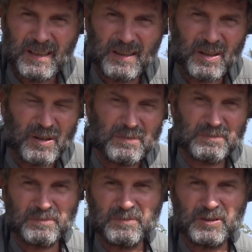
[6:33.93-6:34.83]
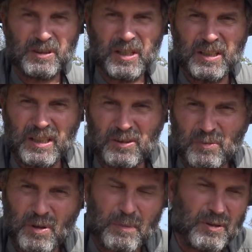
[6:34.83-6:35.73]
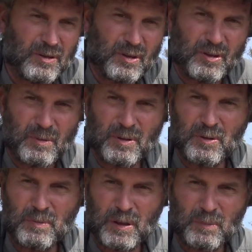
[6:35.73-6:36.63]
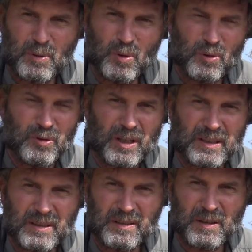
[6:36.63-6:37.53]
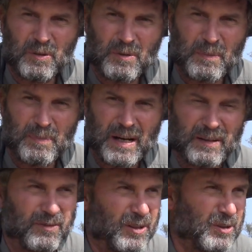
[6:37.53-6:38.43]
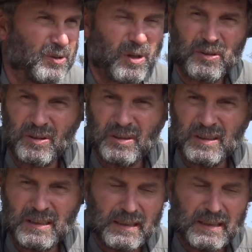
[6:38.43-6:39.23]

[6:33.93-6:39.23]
you know, starting to get some numbers in some of those bigger pools like you know, around Pineville and Trussell.